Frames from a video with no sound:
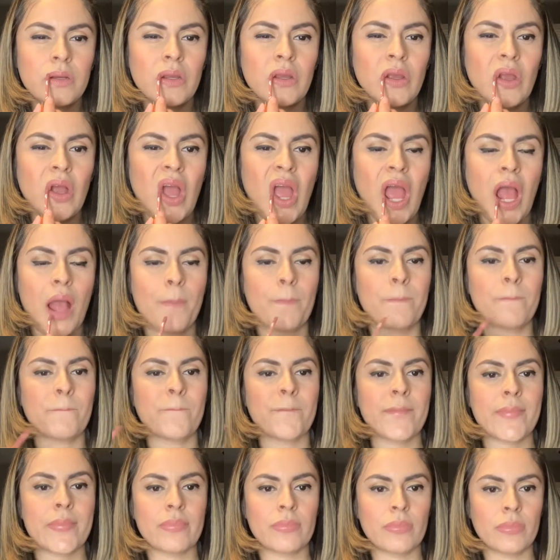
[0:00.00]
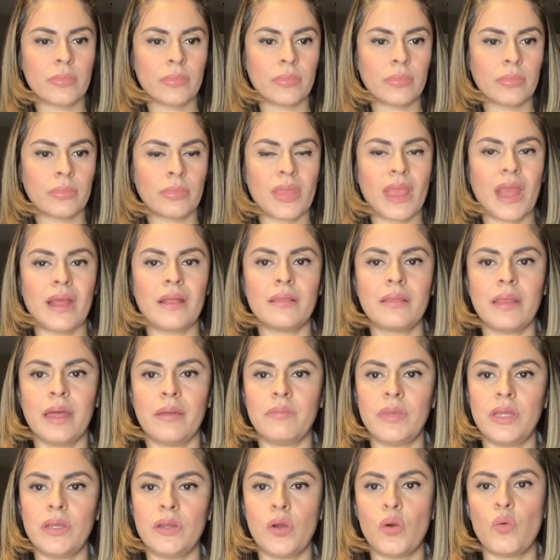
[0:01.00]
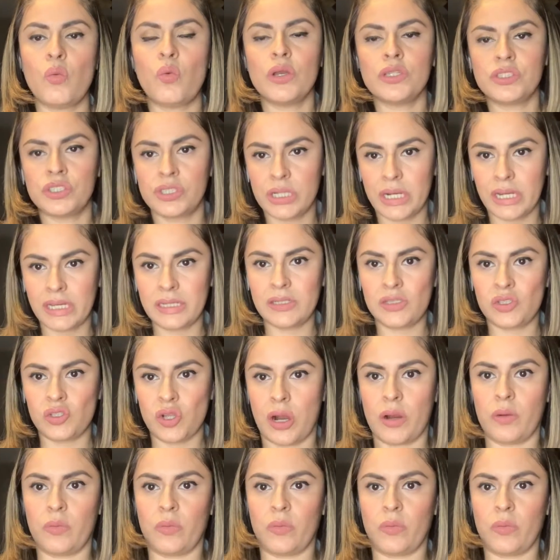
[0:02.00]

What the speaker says: And for a Latina complexion,